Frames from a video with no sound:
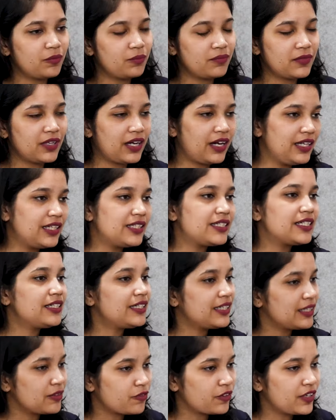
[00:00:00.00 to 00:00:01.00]
a little
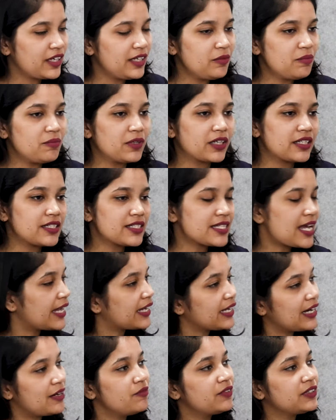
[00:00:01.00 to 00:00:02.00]
different because I
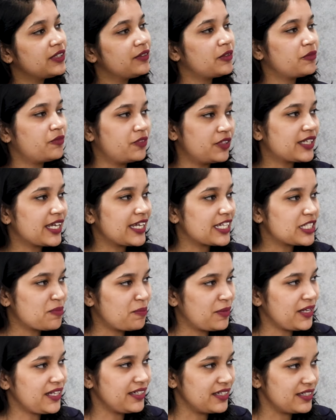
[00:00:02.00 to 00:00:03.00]
come with a work
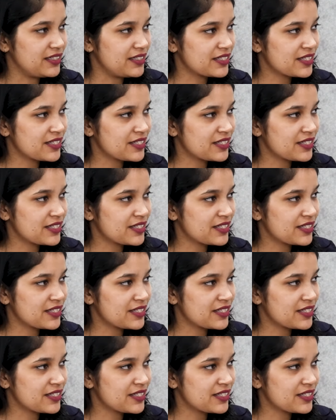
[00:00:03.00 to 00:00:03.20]
experience.